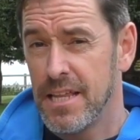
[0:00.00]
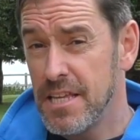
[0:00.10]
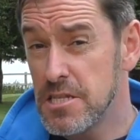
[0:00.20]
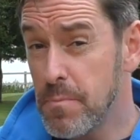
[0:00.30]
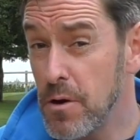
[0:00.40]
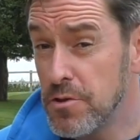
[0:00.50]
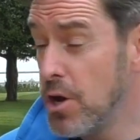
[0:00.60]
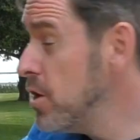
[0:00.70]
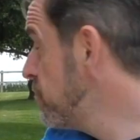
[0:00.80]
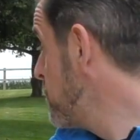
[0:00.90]
These are both
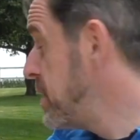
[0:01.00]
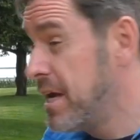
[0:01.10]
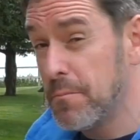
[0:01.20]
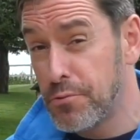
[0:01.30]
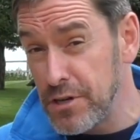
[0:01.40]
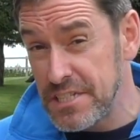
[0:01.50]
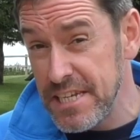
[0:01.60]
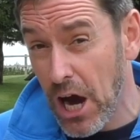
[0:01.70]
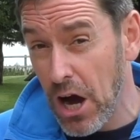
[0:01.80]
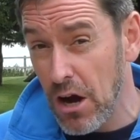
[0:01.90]
known for being
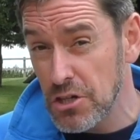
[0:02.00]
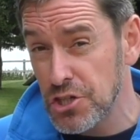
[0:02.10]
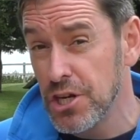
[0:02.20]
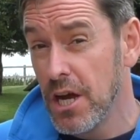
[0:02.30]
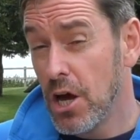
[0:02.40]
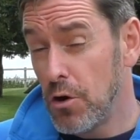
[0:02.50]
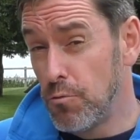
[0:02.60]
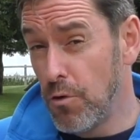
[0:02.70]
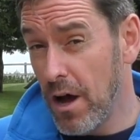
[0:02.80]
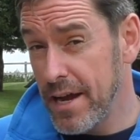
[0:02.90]
pretty harsh
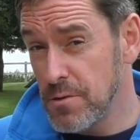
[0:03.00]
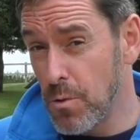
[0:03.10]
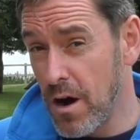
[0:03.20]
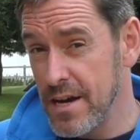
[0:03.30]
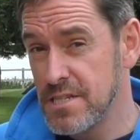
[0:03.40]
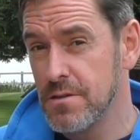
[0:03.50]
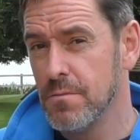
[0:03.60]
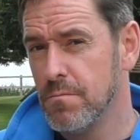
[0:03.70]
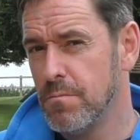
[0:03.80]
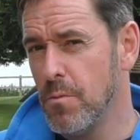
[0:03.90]
ride-wise,
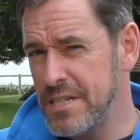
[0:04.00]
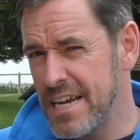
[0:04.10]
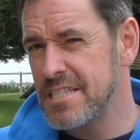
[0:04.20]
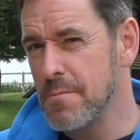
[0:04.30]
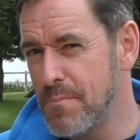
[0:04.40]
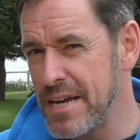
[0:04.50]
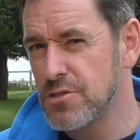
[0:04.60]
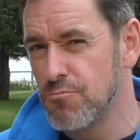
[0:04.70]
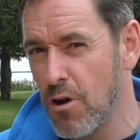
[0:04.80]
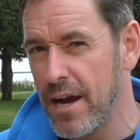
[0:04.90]
but which has the
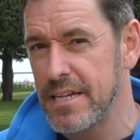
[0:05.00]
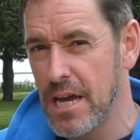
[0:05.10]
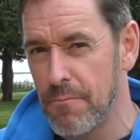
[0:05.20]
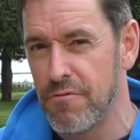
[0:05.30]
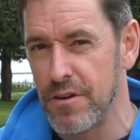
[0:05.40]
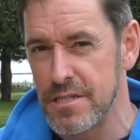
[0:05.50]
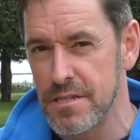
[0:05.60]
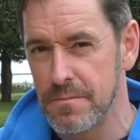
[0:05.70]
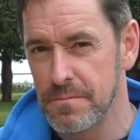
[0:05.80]
best ride comfort?